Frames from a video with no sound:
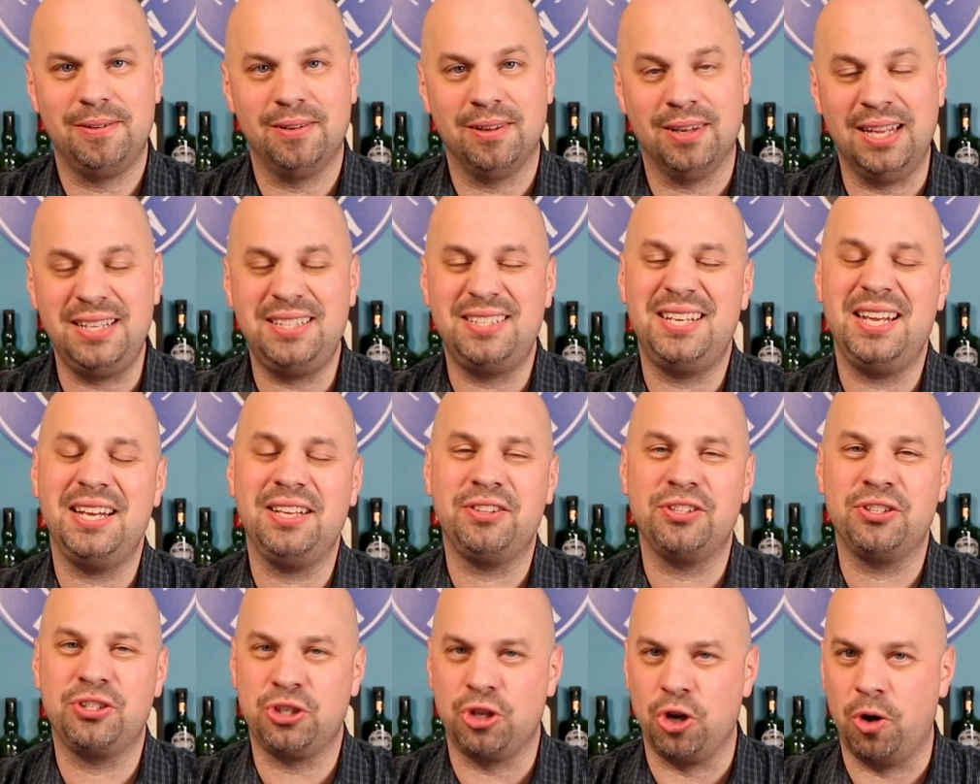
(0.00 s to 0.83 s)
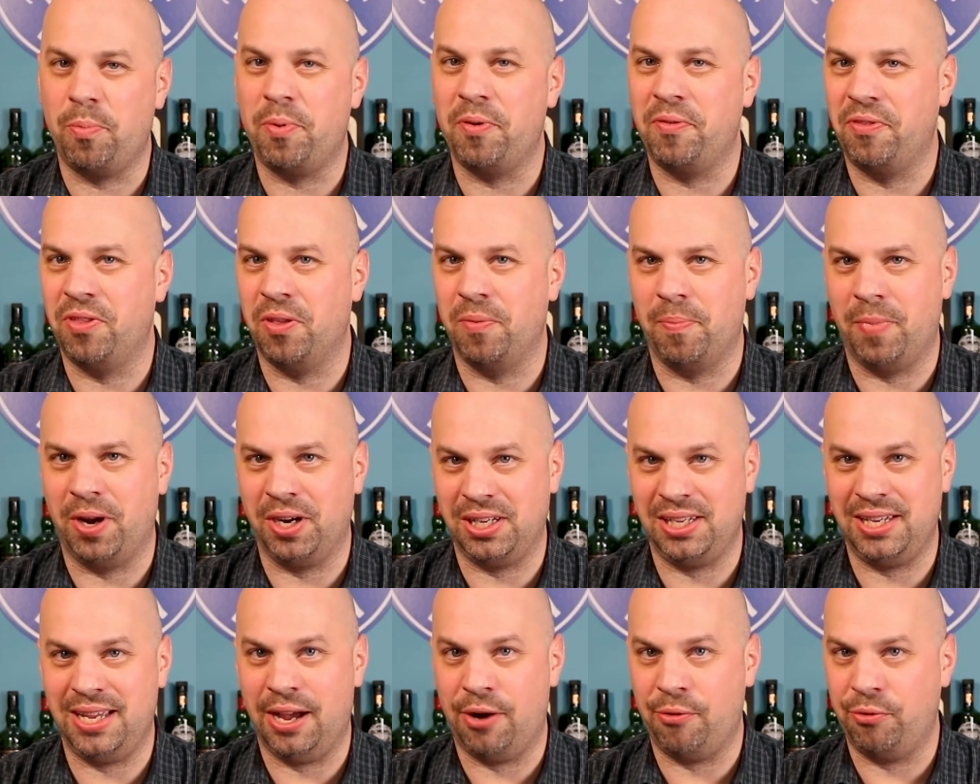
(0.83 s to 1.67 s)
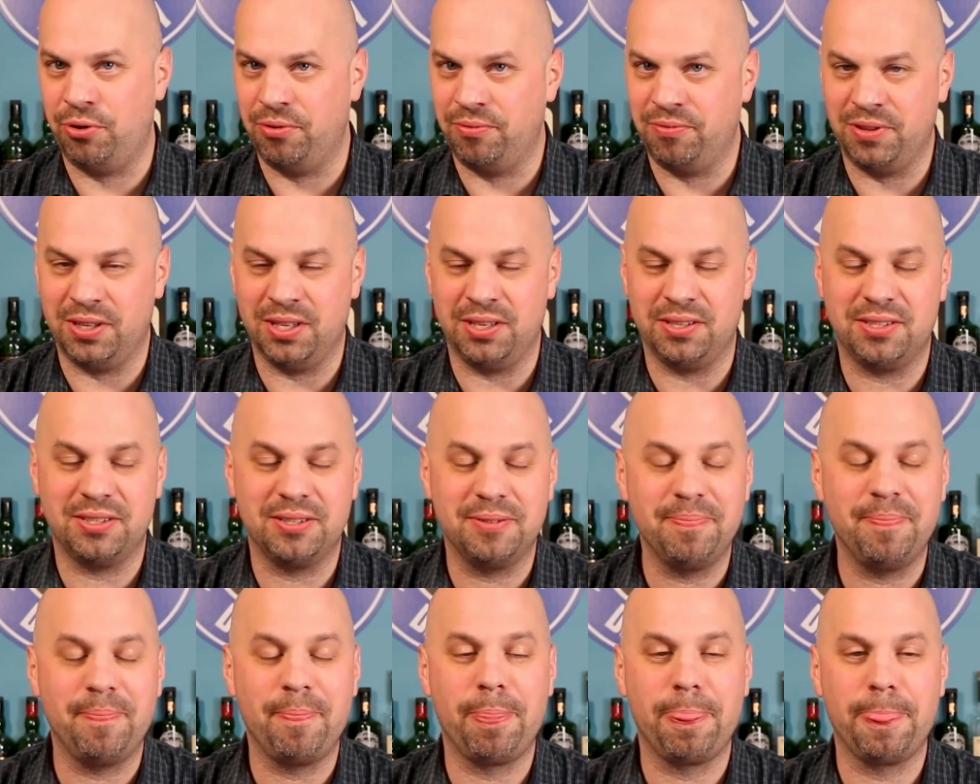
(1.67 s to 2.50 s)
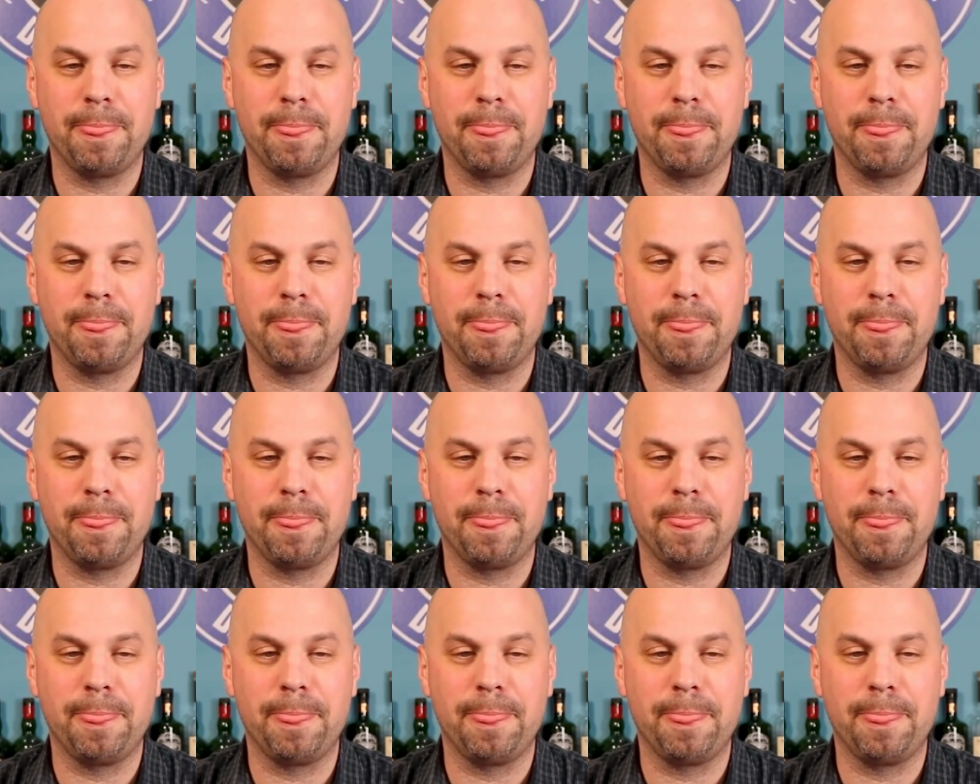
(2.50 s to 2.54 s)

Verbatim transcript: Let's take the scope of the money out of this.